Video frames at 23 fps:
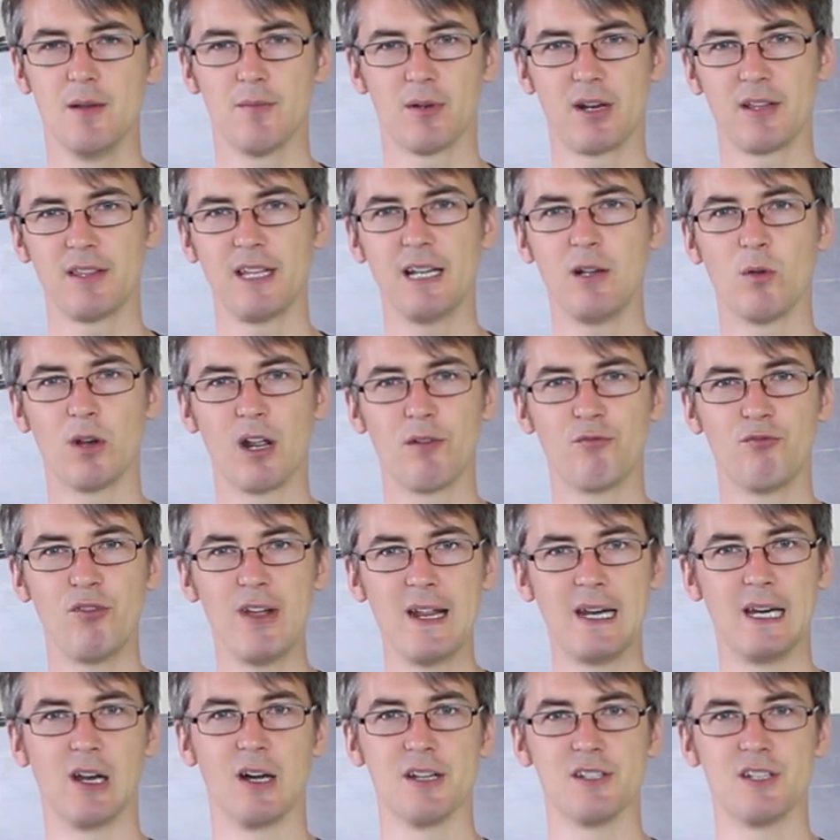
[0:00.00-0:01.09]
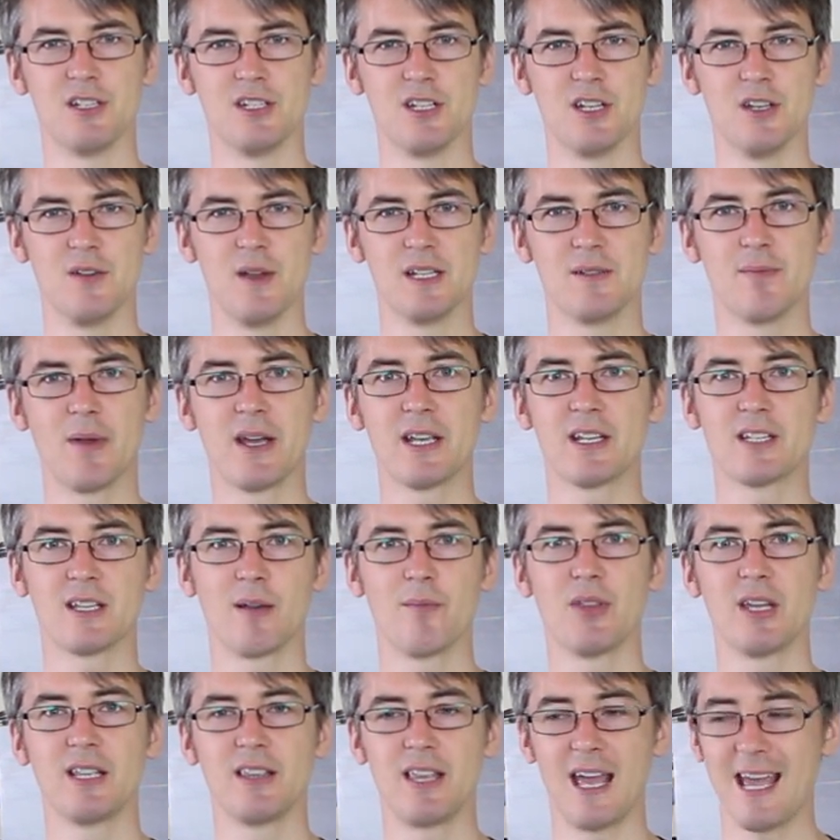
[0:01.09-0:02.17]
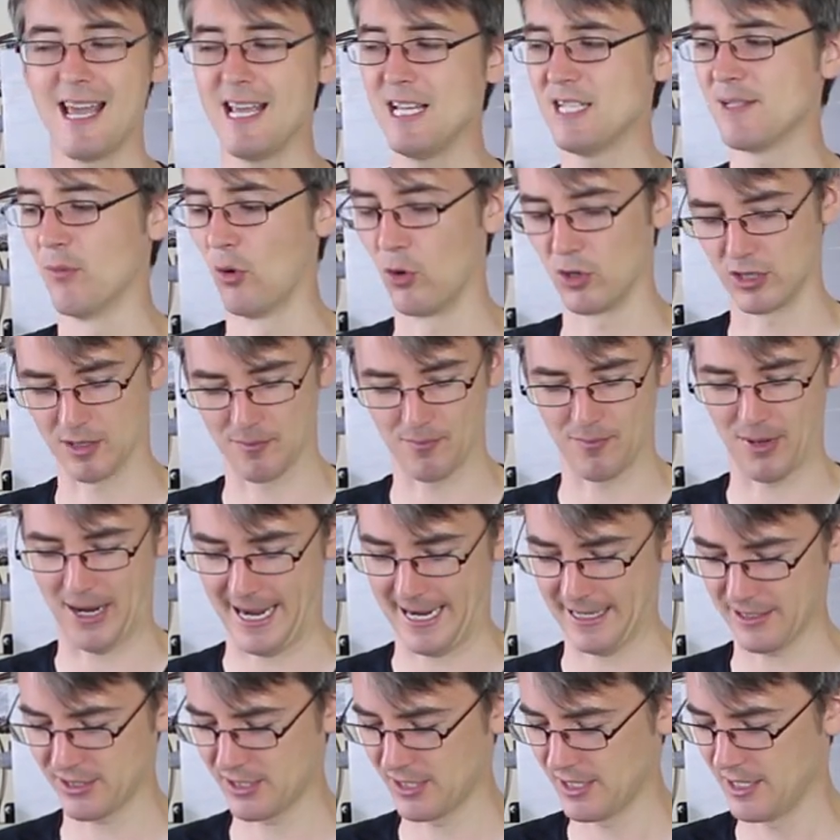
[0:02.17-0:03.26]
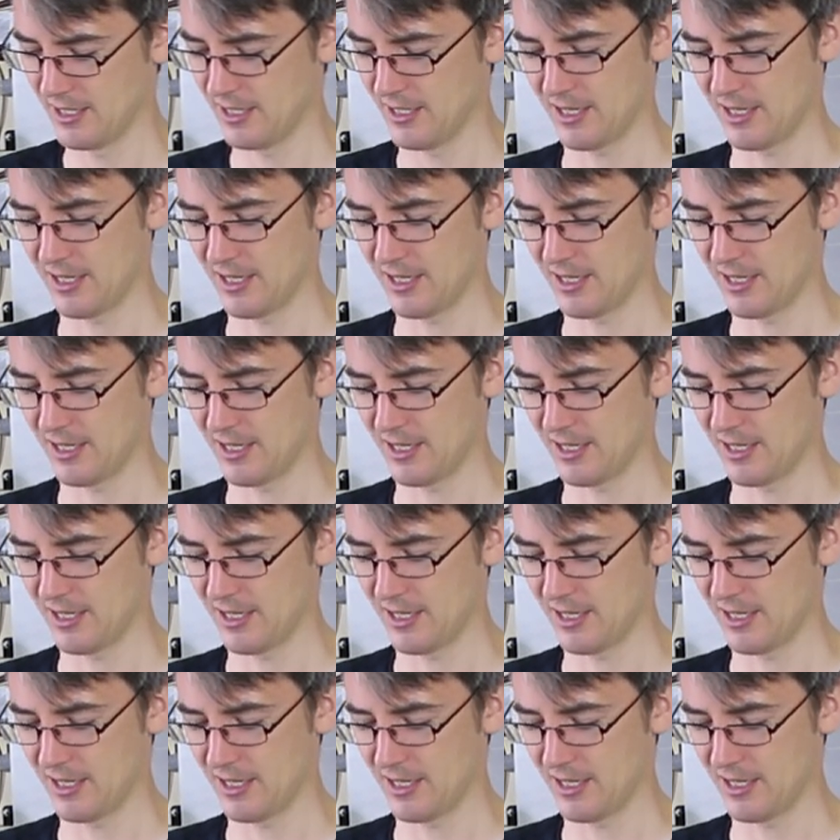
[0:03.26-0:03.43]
But I think what I'd really like to do is make something that is more compact